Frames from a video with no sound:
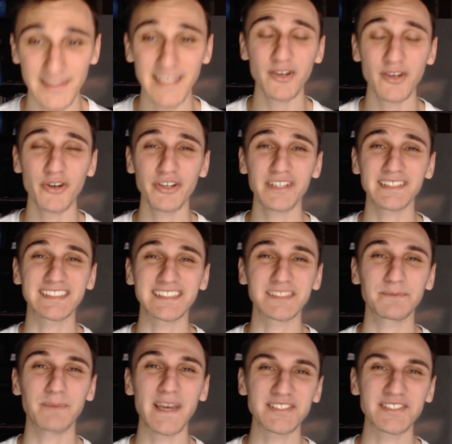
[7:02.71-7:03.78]
They are
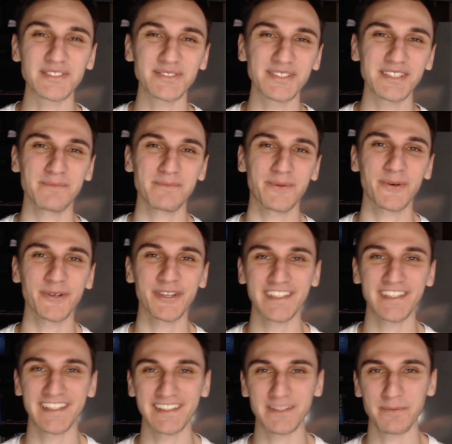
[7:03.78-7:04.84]
especially
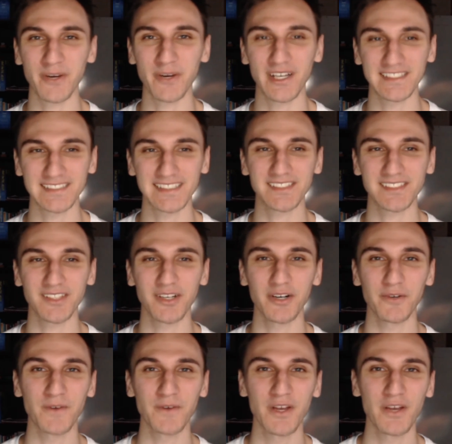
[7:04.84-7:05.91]
important in the process
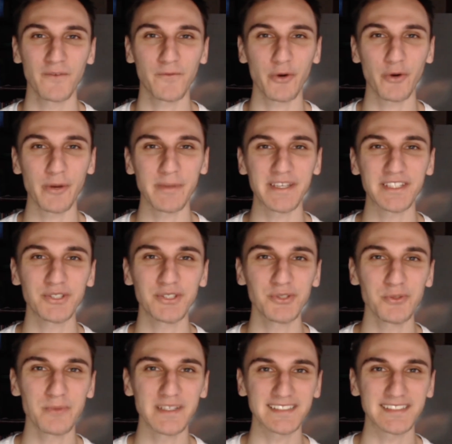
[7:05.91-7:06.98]
of forming
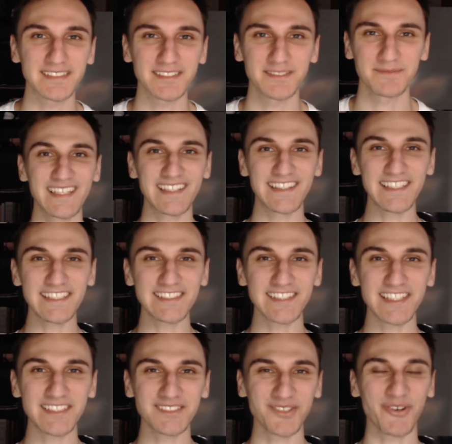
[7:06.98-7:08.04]
humus. These
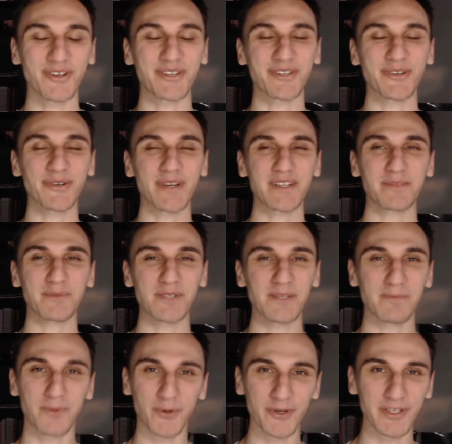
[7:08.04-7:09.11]
things are incredibly
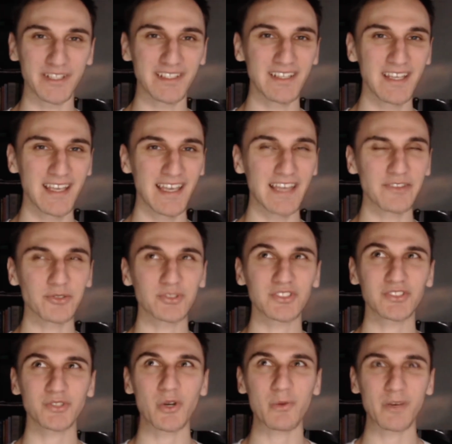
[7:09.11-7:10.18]
important, and there's
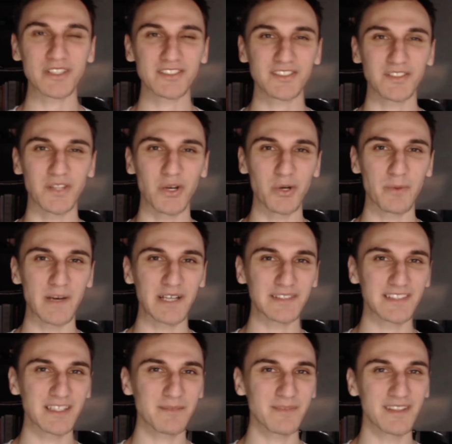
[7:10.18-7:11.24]
so much to know
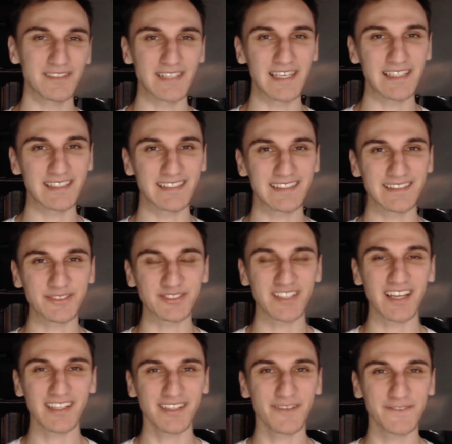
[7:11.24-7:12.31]
about them that there's
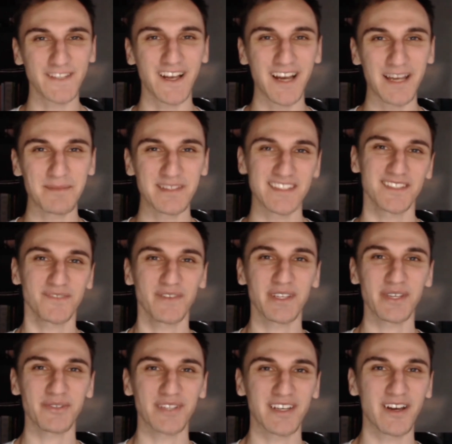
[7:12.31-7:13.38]
not enough time in this
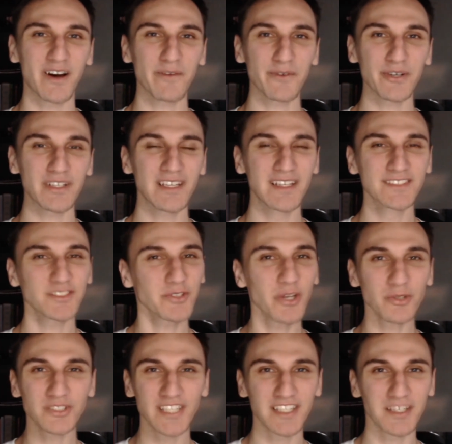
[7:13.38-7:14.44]
video to cover it, so
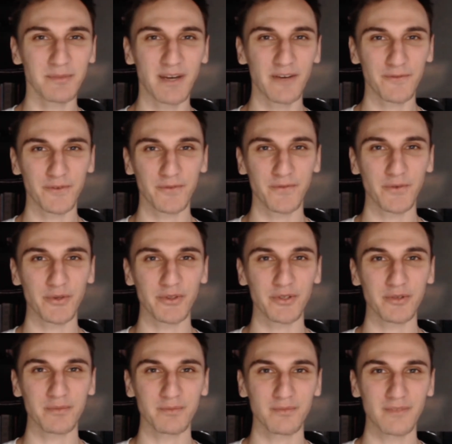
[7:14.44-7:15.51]
go check them out for
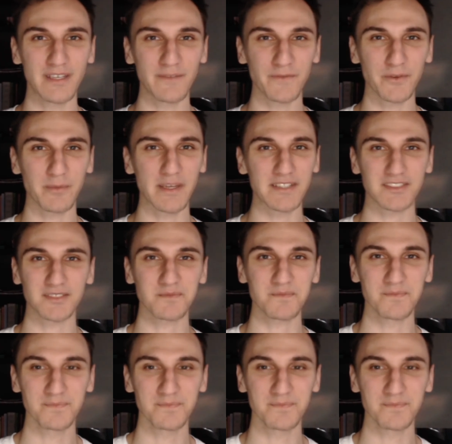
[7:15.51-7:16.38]
further information.